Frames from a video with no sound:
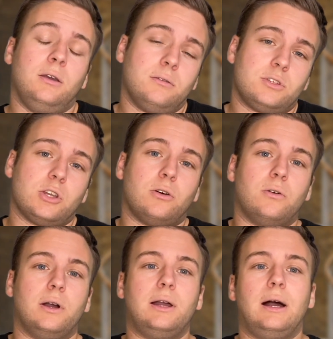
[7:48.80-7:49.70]
So
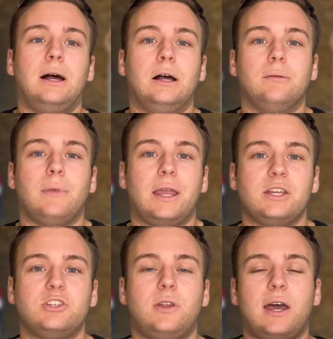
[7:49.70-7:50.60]
I
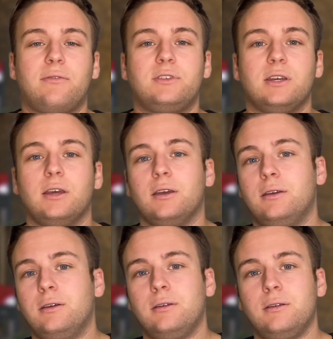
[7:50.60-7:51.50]
guess you'd have to,
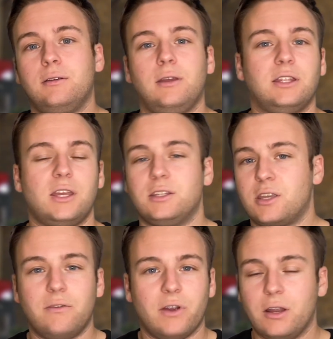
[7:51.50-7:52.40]
it's
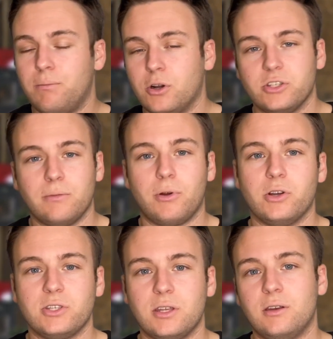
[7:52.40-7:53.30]
going to vary person to
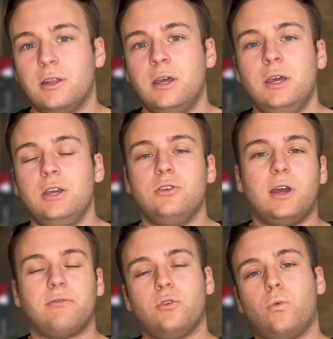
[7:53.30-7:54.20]
person. You'd
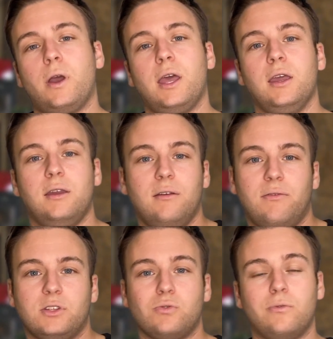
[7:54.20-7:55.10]
have to weigh if
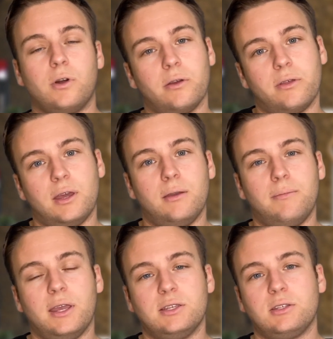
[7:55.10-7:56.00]
it's worth it
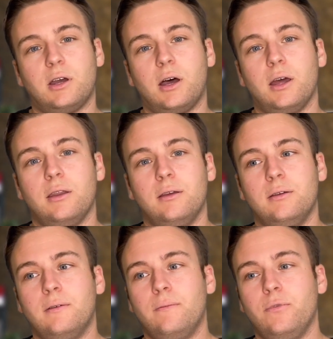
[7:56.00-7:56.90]
based on
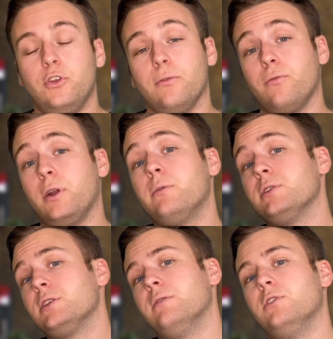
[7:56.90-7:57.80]
your
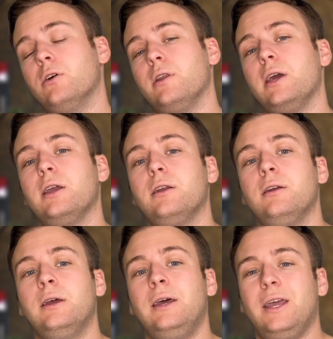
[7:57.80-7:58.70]
frequency of donating.
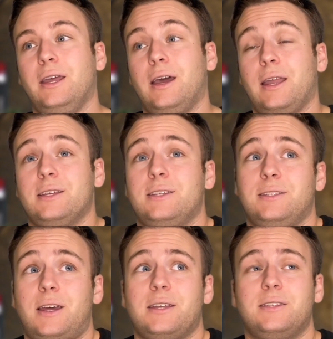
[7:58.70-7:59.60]
I guess it's
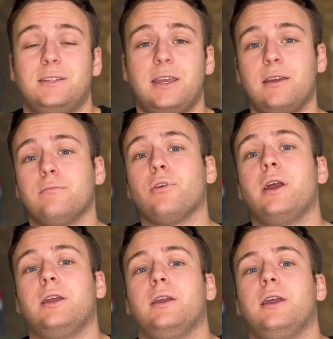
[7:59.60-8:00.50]
nice to take a break and